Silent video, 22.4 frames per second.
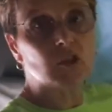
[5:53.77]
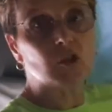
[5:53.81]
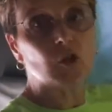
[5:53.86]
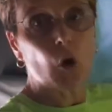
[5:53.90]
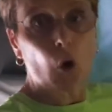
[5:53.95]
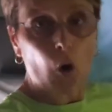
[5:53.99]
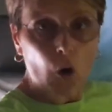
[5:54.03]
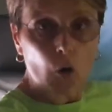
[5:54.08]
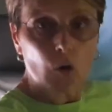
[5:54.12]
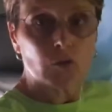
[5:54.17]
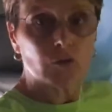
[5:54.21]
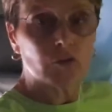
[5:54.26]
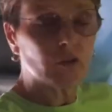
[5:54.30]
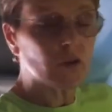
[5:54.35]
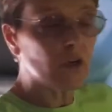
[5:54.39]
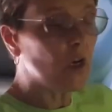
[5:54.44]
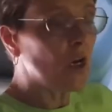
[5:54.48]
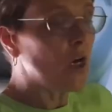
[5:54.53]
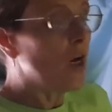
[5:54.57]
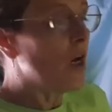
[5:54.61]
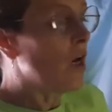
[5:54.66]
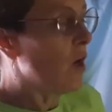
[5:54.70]
cold,
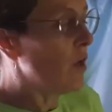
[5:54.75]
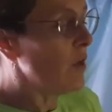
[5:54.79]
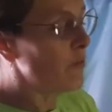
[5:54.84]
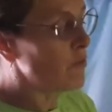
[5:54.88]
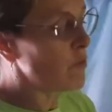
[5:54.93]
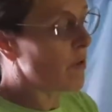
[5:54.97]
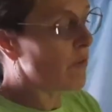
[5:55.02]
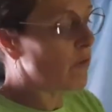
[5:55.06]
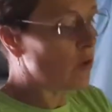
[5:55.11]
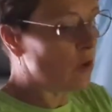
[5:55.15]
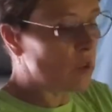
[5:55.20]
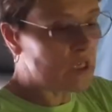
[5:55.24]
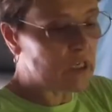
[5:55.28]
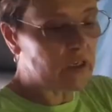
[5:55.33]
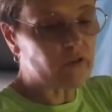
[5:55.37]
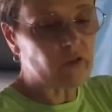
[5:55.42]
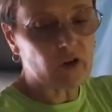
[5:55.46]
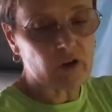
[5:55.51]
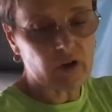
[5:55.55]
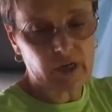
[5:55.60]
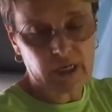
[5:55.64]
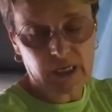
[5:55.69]
if we have the
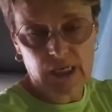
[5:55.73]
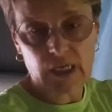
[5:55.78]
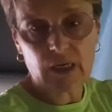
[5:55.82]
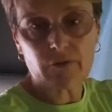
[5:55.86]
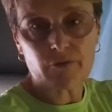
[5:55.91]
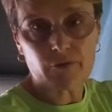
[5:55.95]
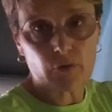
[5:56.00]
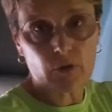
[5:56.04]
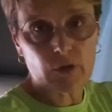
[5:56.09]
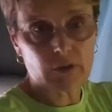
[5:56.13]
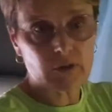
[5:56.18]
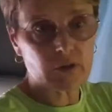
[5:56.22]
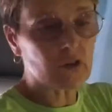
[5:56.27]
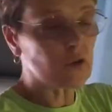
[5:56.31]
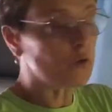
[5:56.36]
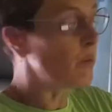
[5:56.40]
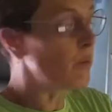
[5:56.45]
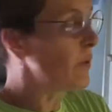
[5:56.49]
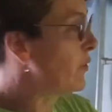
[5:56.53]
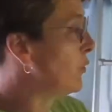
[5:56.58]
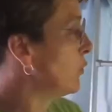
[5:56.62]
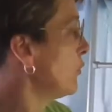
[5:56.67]
heater here, for instance,
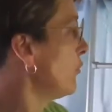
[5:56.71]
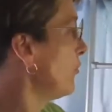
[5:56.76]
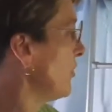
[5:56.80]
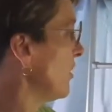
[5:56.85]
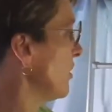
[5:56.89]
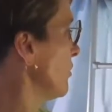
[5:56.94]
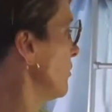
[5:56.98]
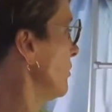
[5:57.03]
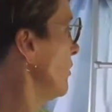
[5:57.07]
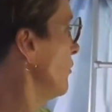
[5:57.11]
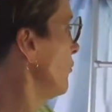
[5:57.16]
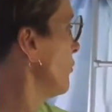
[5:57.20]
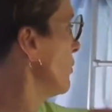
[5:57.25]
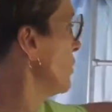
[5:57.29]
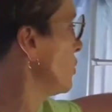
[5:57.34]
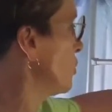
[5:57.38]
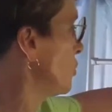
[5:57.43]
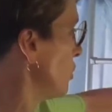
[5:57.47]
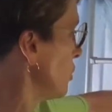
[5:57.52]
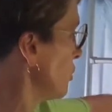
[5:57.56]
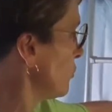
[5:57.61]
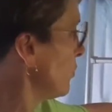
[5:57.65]
we do feel the difference
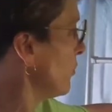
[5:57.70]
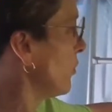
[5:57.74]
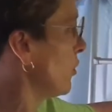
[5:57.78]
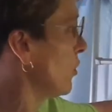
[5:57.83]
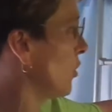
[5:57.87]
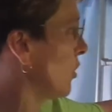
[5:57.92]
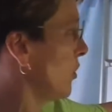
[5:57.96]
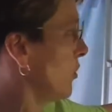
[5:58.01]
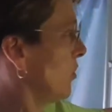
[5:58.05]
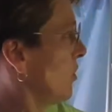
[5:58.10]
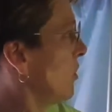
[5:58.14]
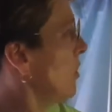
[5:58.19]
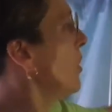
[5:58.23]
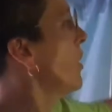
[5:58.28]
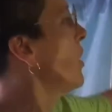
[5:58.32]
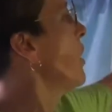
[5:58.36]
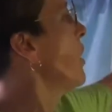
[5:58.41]
just with the curtain